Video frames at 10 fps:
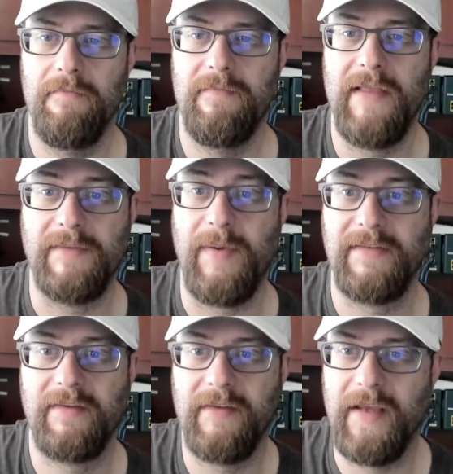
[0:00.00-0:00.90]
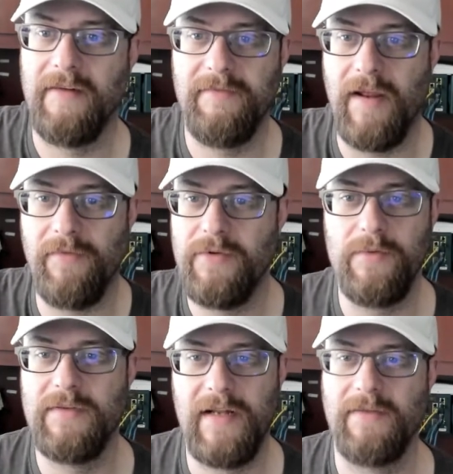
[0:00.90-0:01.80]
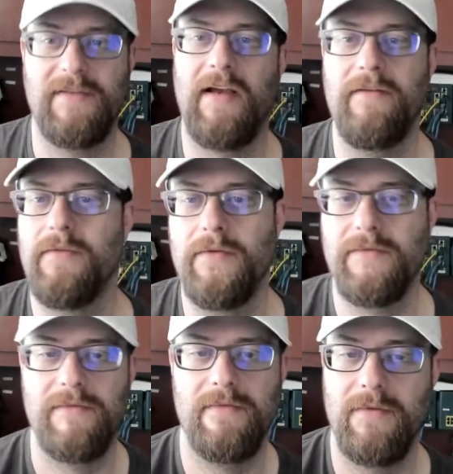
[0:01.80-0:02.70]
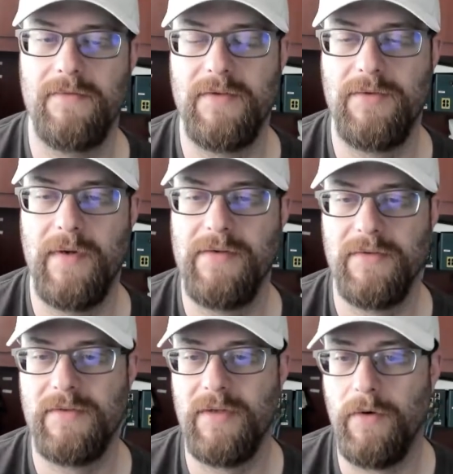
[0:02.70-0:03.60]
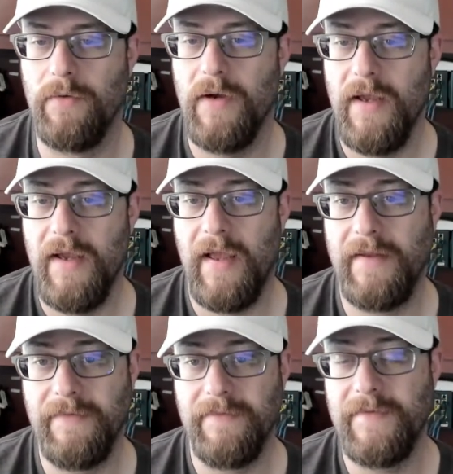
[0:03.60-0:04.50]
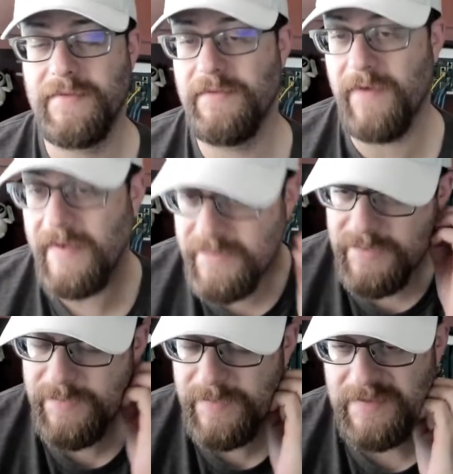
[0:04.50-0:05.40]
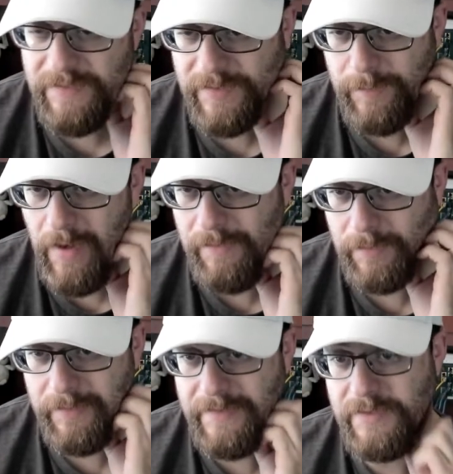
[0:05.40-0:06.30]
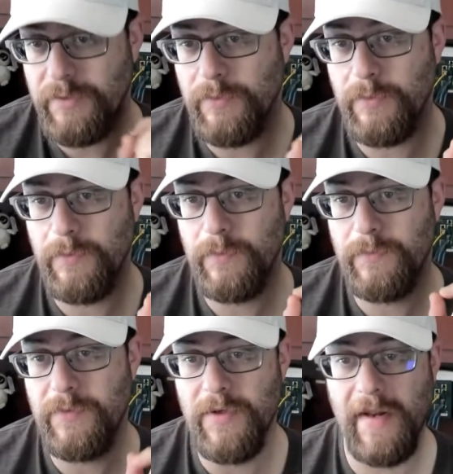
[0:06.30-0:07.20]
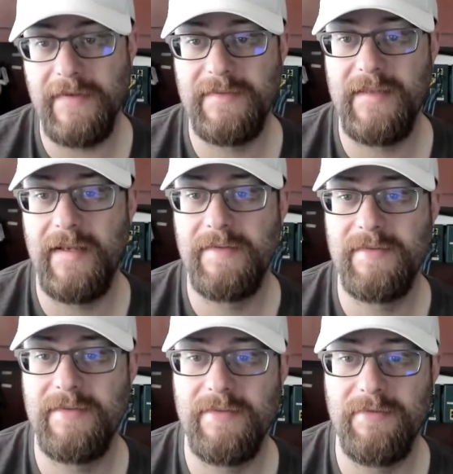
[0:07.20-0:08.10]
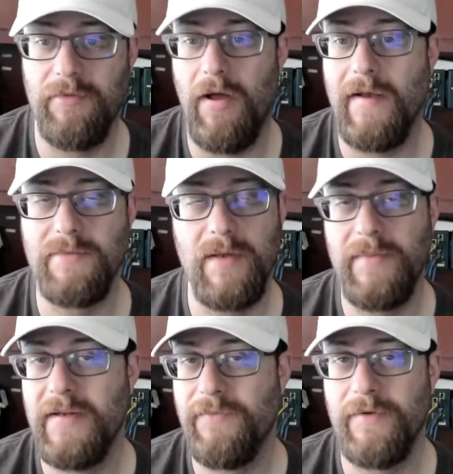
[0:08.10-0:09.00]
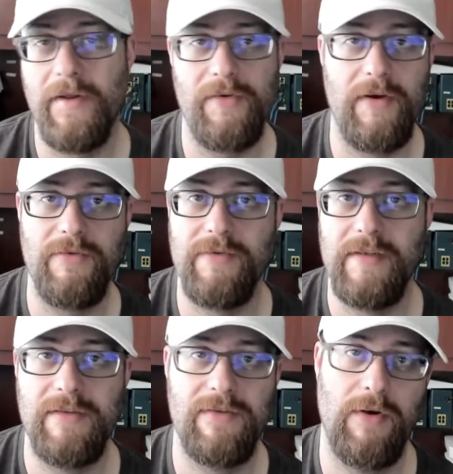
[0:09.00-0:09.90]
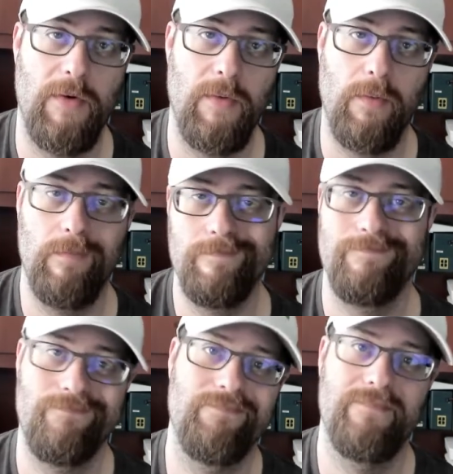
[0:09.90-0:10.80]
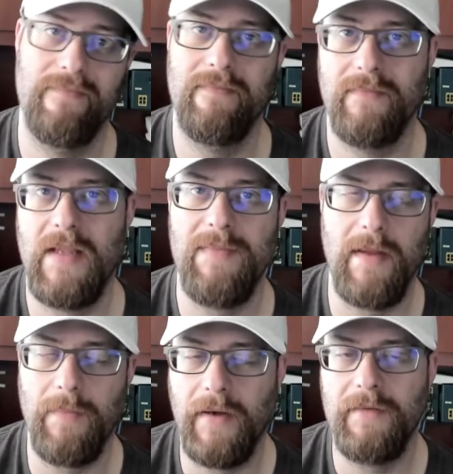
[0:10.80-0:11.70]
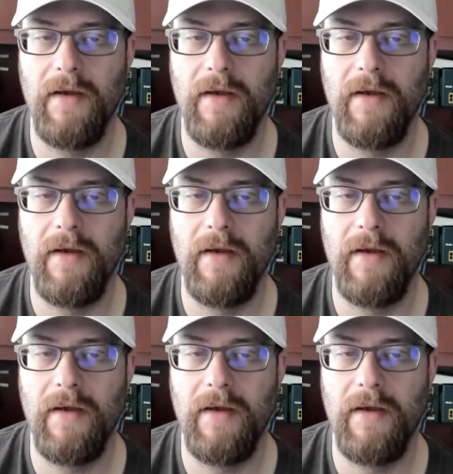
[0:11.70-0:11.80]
that's basically it. Never use it outside of those situations. So, and this advice is specific probably to the United States. Laws may be different in other countries, so keep that in mind.